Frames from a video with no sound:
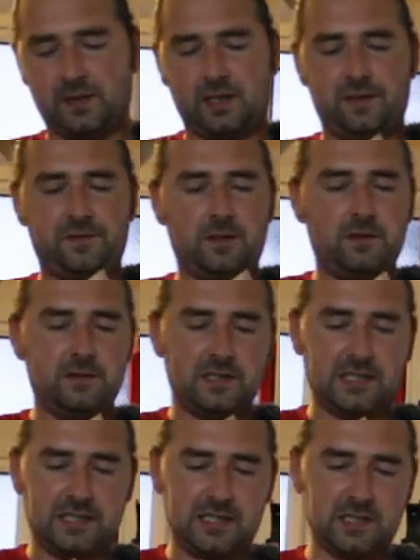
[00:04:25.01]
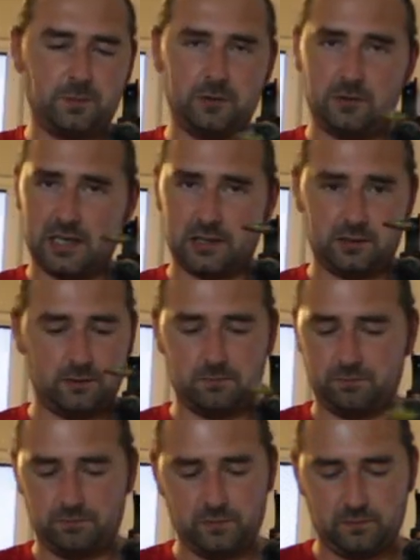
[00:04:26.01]
If you're using a teaspoon and you
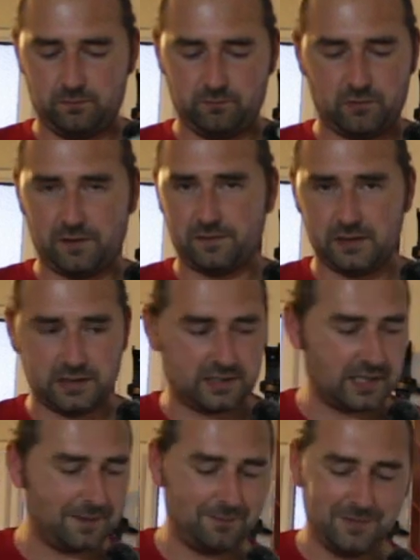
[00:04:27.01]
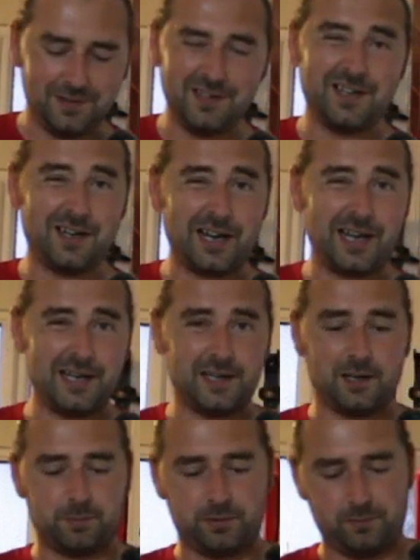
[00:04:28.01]
roughly the same, you're going to end
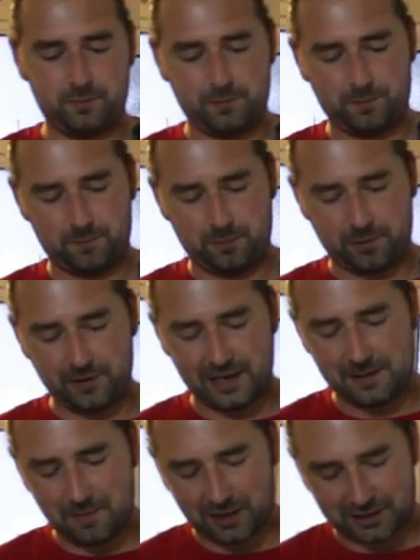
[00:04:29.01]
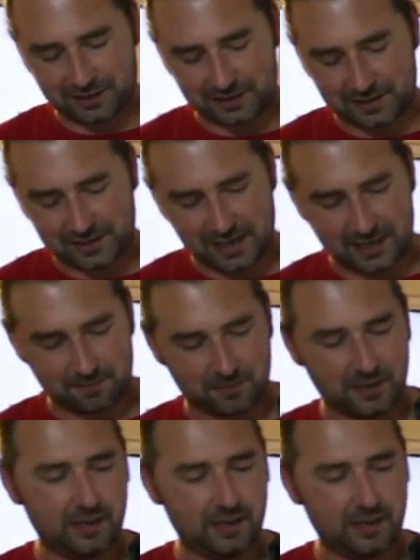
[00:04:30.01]
up pretty much the same.